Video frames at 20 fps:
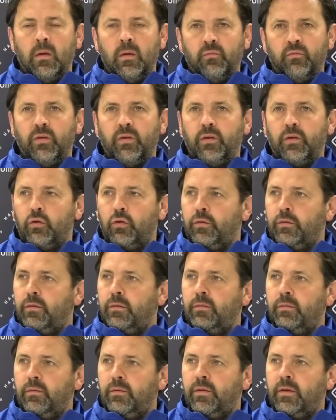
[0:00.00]
Really good.
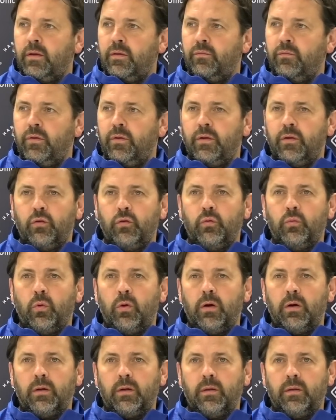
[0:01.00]
I think really good
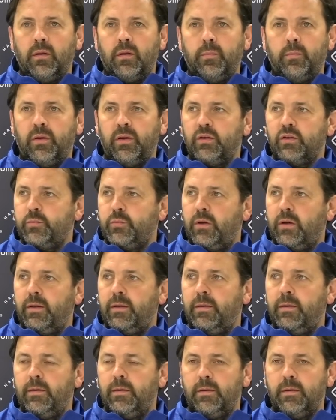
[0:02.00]
work that the players put
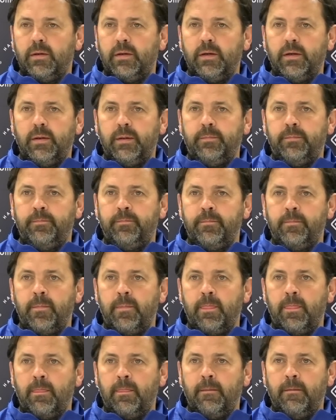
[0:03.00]
in.
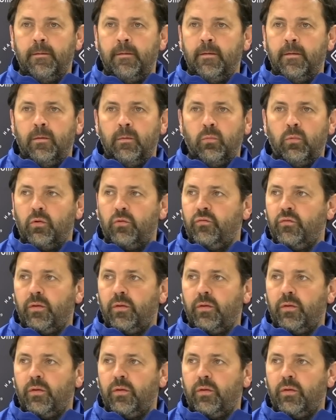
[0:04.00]
Worked